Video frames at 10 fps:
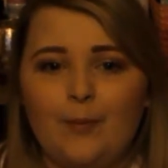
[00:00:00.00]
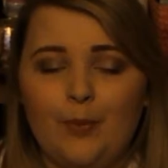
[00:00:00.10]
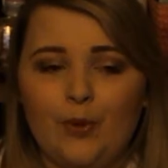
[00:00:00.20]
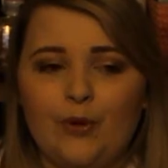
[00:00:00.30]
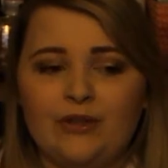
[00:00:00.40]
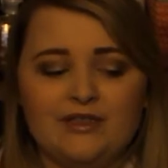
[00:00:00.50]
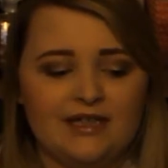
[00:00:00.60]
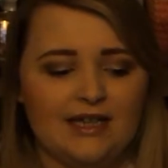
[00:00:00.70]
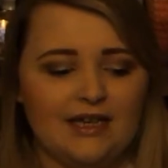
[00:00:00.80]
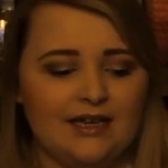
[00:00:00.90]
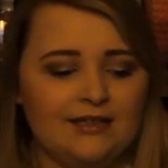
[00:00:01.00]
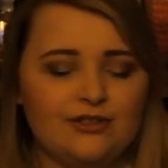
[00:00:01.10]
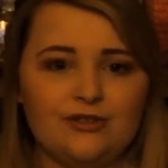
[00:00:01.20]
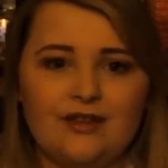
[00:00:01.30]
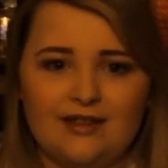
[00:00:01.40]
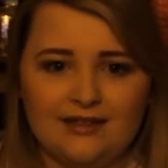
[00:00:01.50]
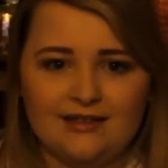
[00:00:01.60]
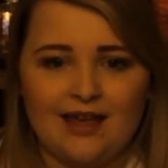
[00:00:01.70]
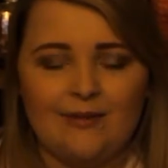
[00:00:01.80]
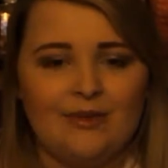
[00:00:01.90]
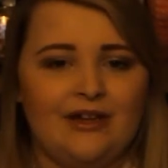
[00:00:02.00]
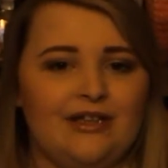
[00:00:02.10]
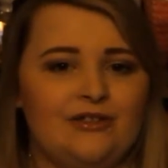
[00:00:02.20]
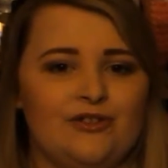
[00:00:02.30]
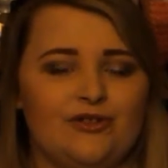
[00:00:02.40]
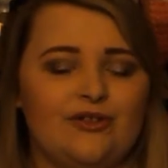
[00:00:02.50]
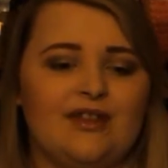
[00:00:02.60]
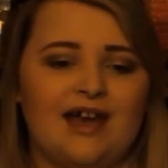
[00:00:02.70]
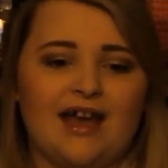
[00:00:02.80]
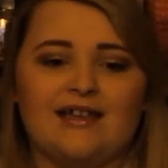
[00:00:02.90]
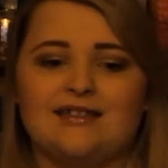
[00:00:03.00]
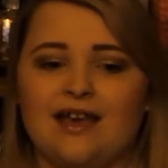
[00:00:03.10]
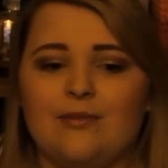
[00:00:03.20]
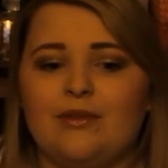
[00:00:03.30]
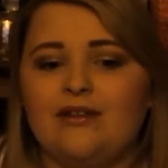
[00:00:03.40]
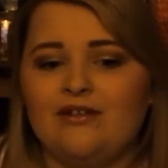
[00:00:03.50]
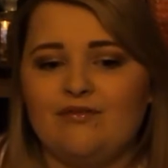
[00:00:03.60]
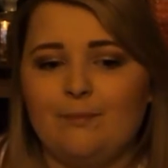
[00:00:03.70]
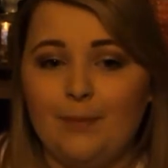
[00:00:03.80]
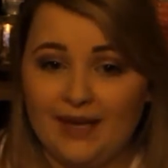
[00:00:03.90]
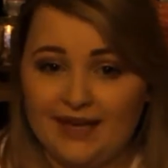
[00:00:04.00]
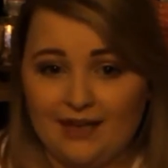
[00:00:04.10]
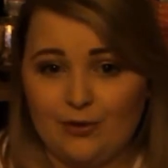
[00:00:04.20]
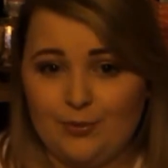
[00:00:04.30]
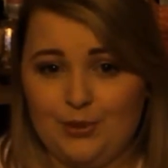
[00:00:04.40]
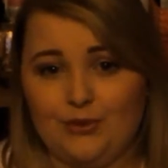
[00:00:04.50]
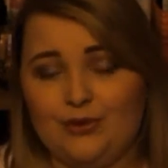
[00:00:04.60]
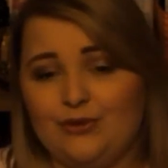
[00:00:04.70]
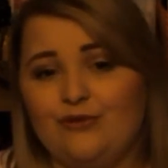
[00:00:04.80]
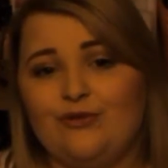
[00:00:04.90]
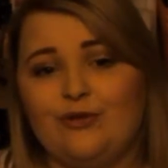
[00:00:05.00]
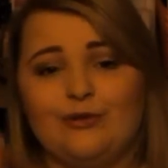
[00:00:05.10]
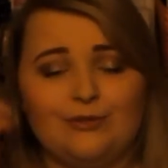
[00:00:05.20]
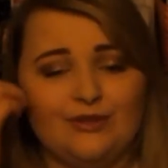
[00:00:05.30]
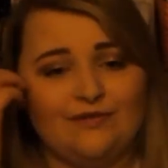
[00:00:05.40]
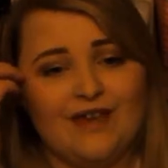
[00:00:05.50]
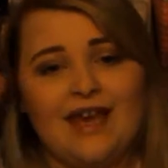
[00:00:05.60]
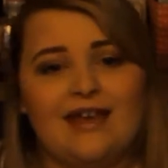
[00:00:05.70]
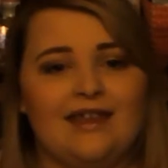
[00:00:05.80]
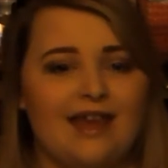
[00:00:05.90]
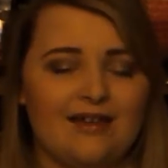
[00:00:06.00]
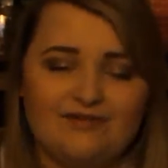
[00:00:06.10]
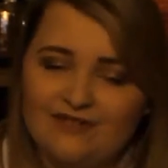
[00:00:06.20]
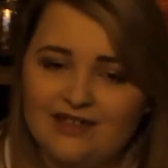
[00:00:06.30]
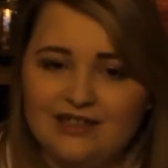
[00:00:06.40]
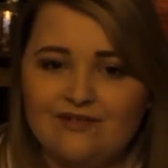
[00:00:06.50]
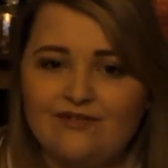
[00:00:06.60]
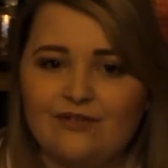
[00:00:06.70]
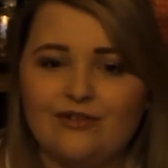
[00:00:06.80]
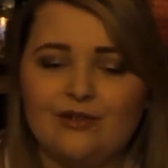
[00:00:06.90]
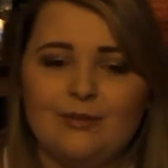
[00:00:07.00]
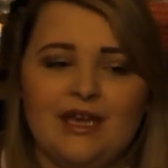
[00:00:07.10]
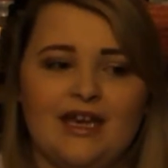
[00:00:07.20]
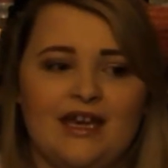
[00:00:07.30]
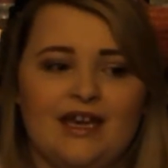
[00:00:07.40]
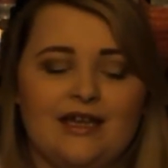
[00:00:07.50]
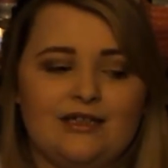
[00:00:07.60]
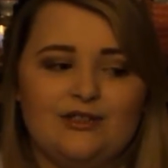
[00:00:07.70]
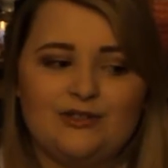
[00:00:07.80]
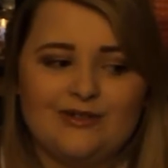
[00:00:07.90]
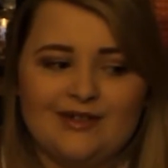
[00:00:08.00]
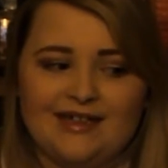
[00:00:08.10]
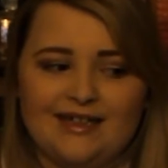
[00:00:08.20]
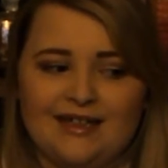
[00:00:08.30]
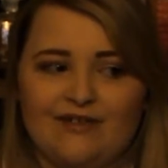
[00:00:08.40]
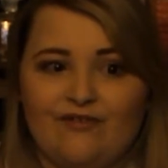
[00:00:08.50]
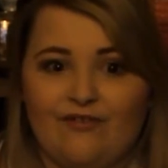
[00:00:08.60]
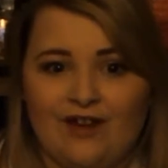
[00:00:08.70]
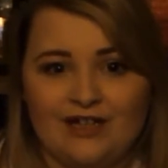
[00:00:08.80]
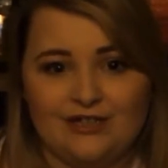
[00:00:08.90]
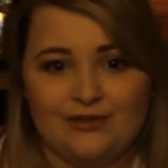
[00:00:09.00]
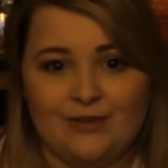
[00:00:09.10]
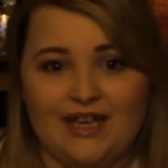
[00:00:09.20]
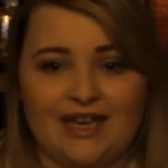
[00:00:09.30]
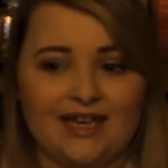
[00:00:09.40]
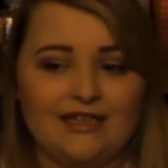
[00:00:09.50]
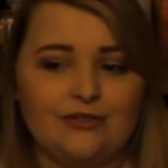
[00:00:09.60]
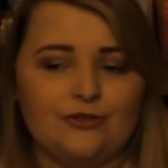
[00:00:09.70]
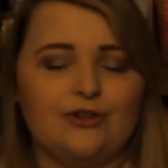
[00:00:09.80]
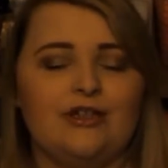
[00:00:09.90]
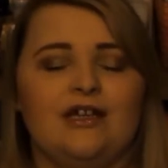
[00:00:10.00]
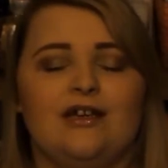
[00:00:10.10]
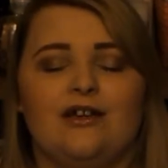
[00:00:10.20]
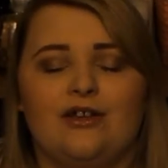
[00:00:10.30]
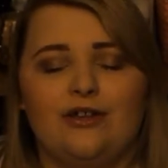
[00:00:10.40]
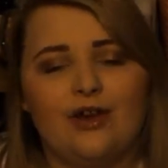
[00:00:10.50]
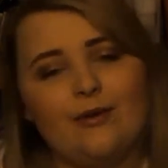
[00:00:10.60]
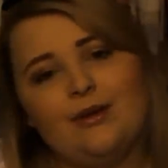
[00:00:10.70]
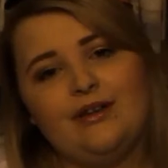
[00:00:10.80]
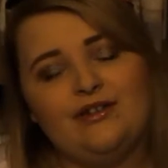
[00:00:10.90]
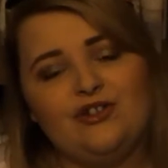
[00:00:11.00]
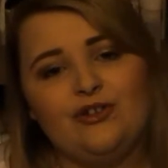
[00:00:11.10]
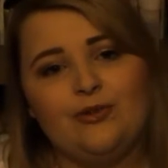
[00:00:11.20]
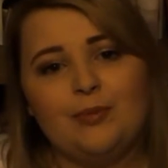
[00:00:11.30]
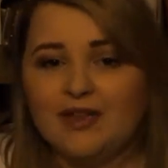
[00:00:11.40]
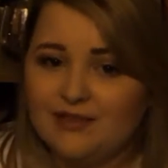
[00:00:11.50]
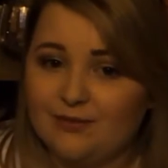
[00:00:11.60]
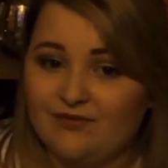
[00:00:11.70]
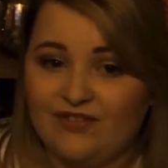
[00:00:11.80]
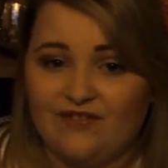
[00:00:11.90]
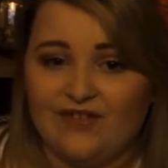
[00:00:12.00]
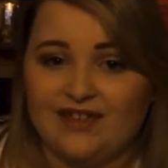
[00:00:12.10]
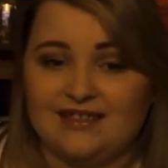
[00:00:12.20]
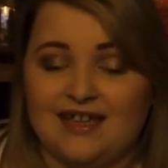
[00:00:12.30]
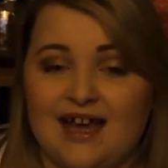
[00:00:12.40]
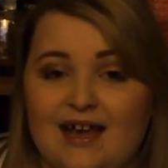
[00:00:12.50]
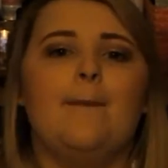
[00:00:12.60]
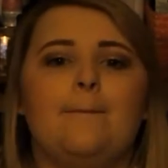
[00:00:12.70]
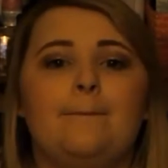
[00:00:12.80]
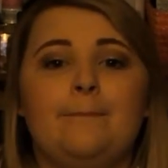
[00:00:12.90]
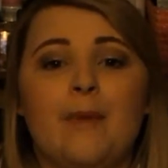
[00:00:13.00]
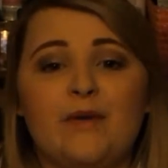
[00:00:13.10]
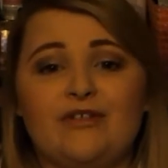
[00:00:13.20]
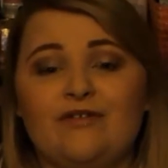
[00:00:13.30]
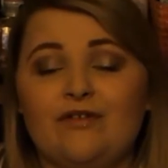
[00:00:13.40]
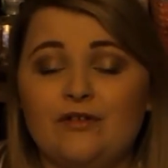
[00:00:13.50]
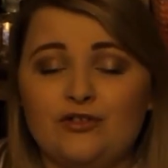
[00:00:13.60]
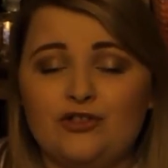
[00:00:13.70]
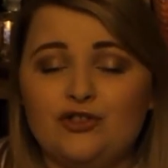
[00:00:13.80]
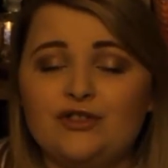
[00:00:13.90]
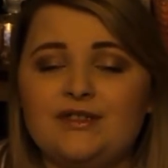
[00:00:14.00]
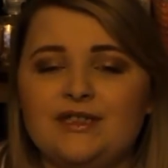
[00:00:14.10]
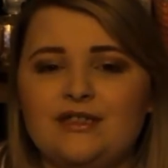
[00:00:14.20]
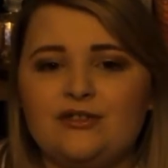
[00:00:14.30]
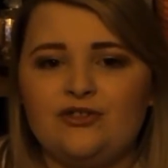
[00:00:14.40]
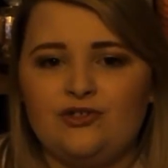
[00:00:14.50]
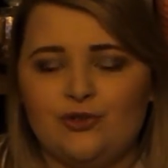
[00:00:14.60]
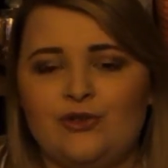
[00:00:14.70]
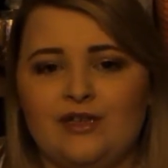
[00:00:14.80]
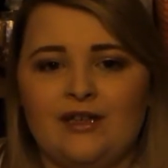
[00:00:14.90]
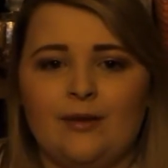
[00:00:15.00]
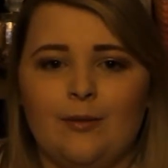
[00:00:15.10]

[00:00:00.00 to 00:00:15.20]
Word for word: But enjoy the excitement. Enjoy that excitement of picking up your uniforms, of getting fitted for them, Enjoy Freshers Week. Enjoy going to your placement for the first time. Most of all, just enjoy